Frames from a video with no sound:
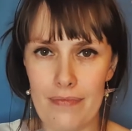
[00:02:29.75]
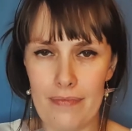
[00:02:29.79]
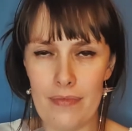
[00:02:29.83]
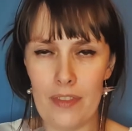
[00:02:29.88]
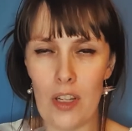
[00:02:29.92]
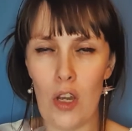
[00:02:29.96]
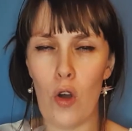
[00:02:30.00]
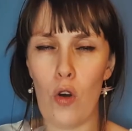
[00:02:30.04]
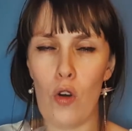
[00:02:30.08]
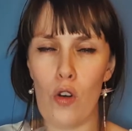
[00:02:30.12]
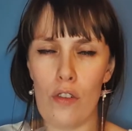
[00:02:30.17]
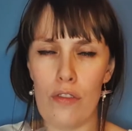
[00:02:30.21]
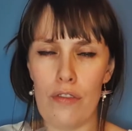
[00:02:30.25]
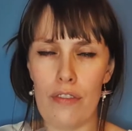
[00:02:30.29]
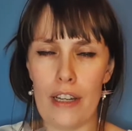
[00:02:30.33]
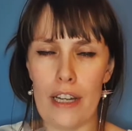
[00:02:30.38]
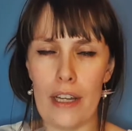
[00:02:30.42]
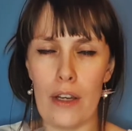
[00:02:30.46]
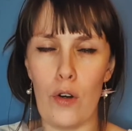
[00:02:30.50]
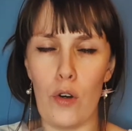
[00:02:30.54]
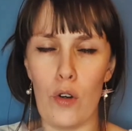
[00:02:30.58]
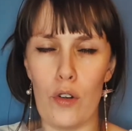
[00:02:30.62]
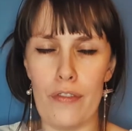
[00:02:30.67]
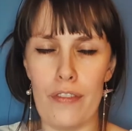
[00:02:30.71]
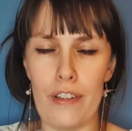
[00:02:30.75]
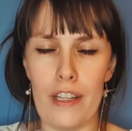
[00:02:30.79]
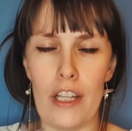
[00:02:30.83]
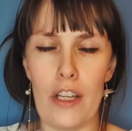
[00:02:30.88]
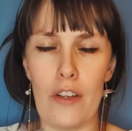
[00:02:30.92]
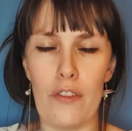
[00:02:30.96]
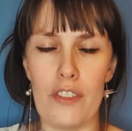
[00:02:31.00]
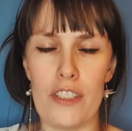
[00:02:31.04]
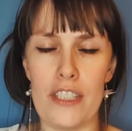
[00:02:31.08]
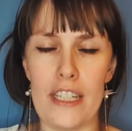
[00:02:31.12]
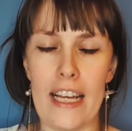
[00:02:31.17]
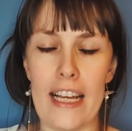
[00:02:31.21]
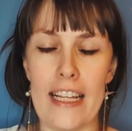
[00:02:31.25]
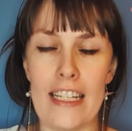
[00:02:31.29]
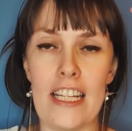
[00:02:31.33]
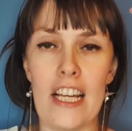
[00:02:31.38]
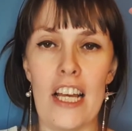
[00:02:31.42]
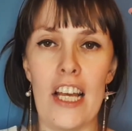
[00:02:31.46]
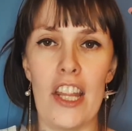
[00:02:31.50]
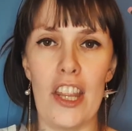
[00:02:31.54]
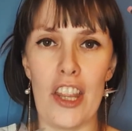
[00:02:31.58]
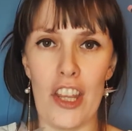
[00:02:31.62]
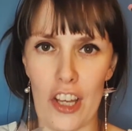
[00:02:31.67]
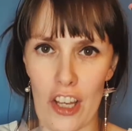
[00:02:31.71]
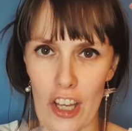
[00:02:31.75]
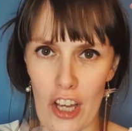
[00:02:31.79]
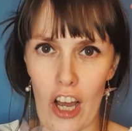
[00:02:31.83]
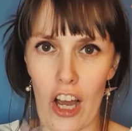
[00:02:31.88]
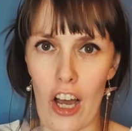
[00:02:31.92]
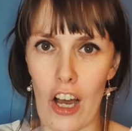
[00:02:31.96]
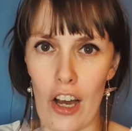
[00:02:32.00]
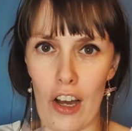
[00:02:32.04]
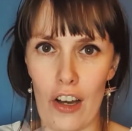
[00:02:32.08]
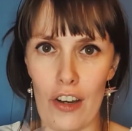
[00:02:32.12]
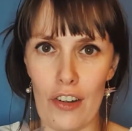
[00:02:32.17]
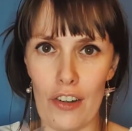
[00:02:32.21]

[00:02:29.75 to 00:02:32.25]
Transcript: Hopefully you've said the car.